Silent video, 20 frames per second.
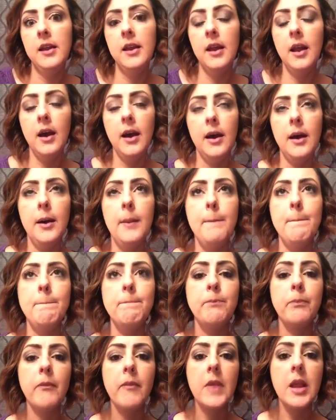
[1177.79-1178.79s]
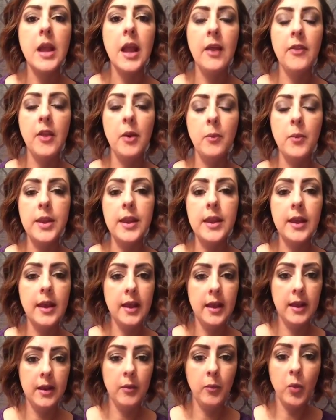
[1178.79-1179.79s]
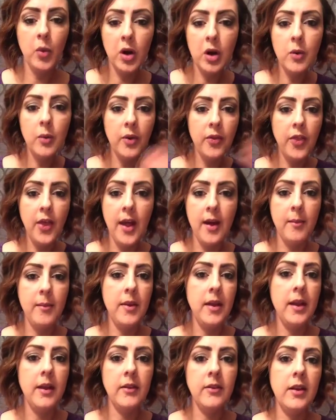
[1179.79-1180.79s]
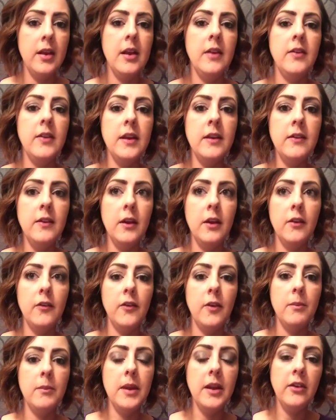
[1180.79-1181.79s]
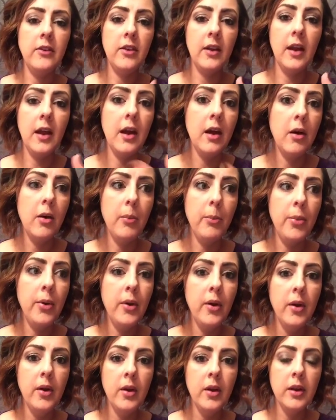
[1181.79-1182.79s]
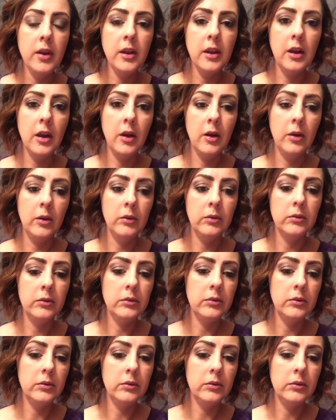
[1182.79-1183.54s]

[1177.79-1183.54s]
And then we can work with them. It's easier for me to help, you know,